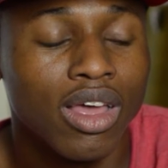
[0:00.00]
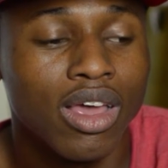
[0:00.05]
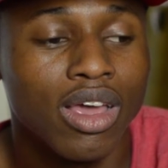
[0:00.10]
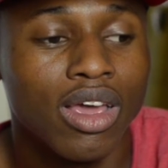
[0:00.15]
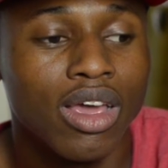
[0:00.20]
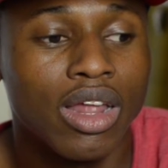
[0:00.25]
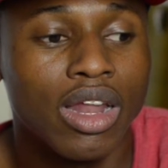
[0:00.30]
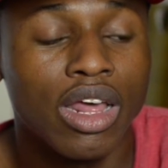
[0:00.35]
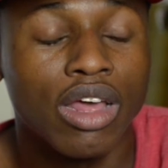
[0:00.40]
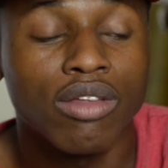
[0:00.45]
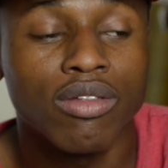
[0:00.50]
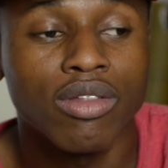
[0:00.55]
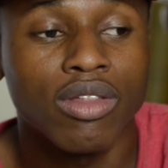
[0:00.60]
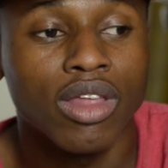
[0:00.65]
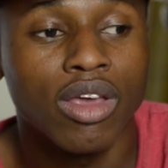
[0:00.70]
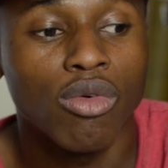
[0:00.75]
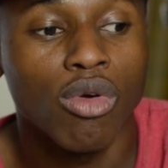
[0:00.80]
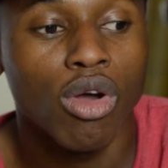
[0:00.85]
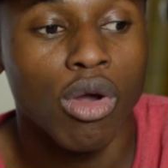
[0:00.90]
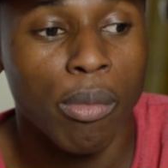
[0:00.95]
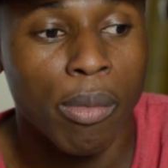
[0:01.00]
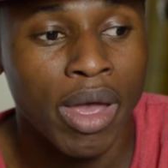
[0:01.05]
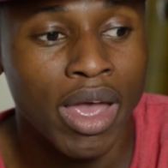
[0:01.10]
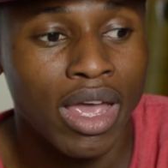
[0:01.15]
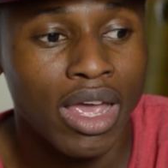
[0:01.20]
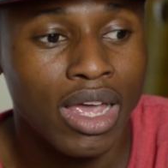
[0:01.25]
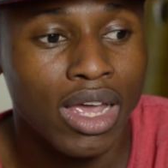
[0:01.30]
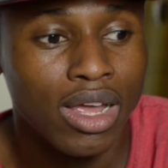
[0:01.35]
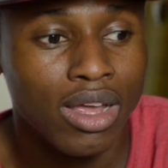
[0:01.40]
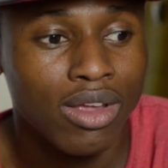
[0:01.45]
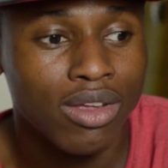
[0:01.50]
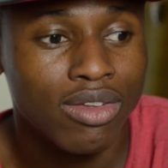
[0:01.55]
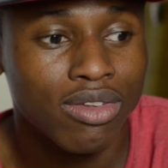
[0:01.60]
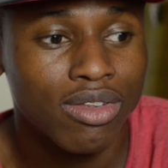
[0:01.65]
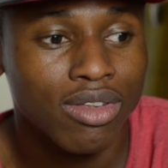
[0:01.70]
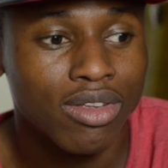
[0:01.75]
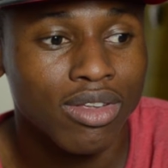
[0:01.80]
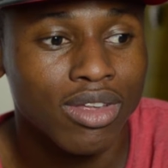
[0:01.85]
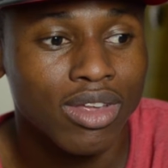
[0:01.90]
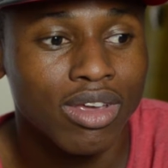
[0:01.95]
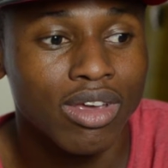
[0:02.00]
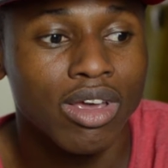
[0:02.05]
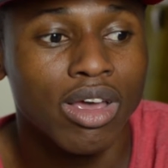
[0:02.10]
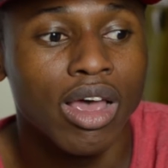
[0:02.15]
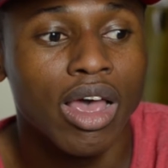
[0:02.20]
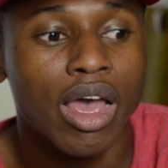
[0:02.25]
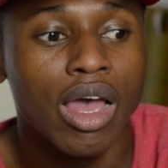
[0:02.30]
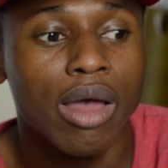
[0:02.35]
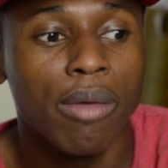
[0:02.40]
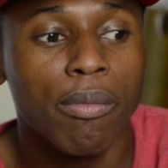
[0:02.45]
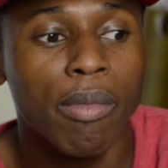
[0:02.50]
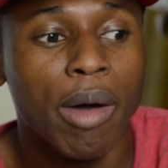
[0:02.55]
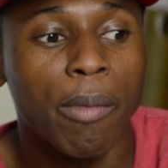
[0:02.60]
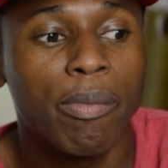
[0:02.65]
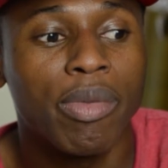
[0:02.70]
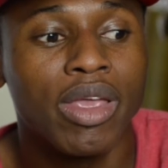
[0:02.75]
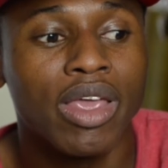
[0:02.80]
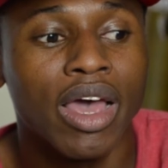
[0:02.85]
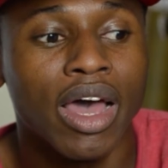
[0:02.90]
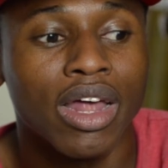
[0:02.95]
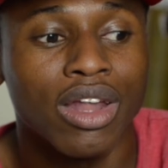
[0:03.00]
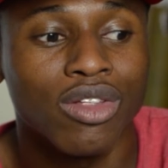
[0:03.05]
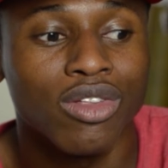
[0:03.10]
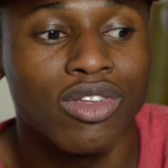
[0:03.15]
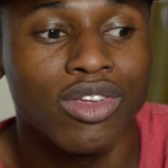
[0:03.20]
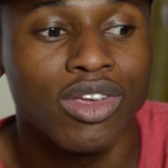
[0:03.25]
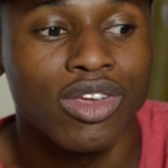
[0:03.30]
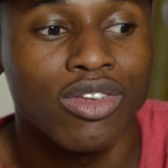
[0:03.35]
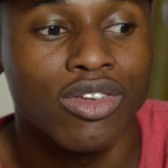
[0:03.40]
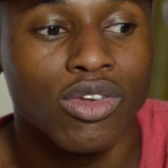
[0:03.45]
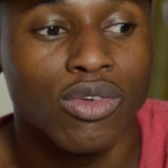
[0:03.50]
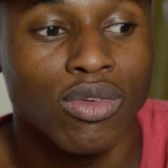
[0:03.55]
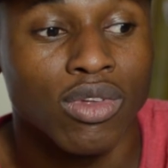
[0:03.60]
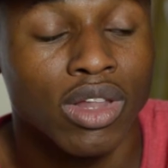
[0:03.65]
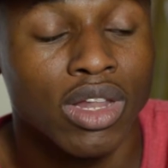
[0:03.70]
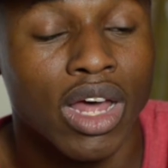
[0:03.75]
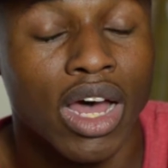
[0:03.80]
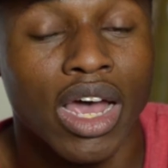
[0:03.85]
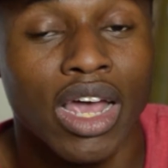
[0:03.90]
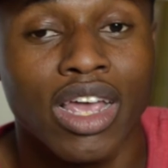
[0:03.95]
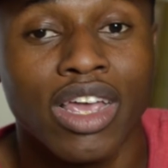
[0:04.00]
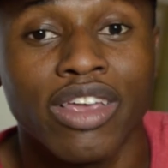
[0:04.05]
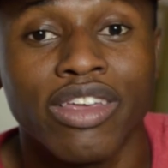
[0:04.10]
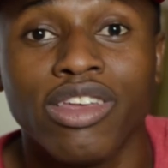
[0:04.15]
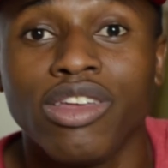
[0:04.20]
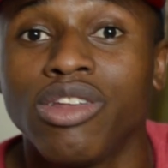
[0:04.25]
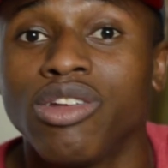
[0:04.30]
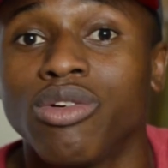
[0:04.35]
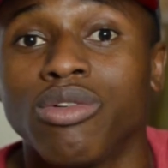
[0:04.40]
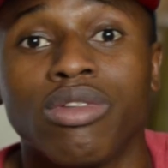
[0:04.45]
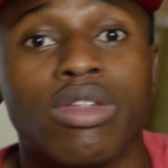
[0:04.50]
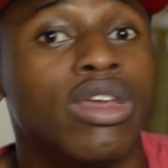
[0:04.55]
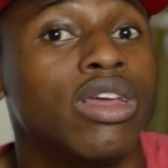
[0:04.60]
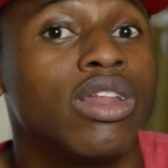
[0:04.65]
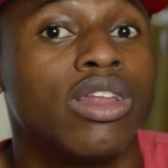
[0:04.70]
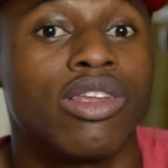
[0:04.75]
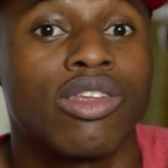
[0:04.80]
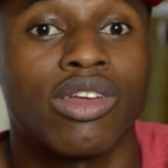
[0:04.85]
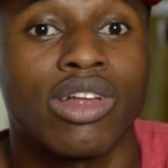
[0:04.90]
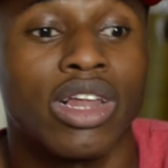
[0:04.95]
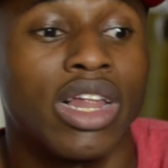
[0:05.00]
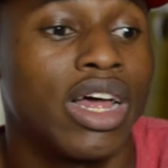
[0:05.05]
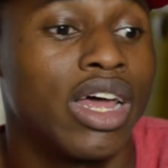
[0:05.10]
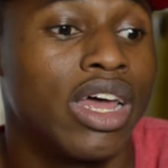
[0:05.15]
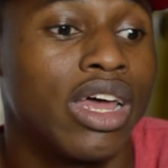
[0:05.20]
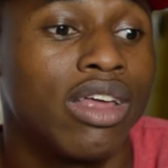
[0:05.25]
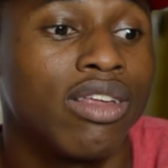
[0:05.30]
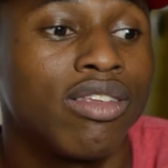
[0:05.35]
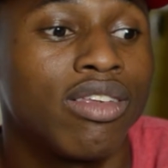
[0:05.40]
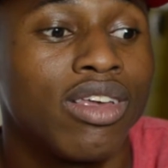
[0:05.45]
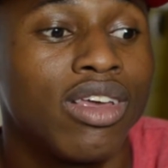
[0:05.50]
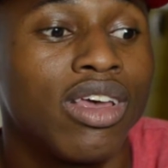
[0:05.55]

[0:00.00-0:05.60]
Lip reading: And they were amazed, and my piano teacher was like, you don't need this class.